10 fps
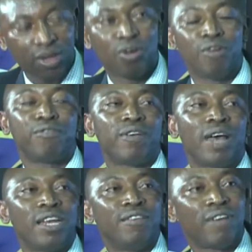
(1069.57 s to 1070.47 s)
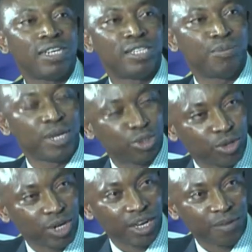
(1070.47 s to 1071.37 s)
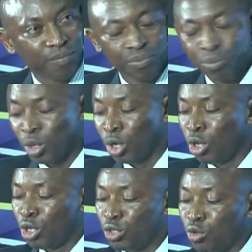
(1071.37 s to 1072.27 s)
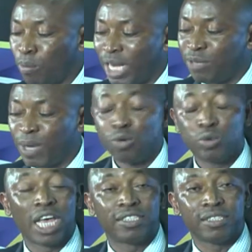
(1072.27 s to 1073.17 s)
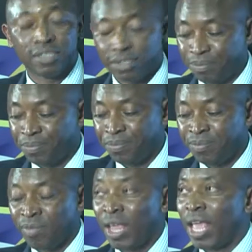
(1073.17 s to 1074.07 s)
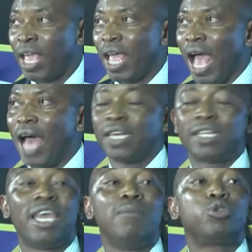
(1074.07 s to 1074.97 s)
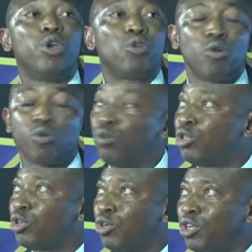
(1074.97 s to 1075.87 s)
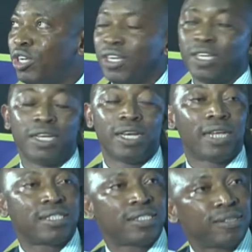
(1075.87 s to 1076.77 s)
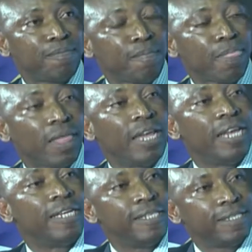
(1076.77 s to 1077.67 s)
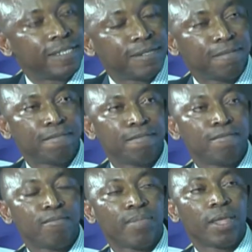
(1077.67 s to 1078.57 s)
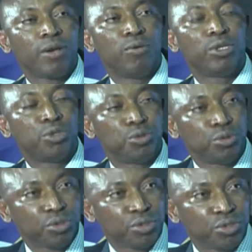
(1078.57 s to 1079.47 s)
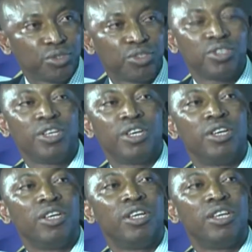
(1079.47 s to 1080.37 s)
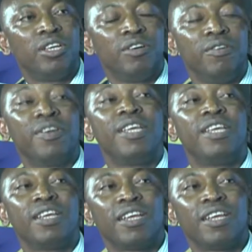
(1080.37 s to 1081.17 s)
of an invalid pensioner. So management looked at it and came to a conclusion that indeed we should reassess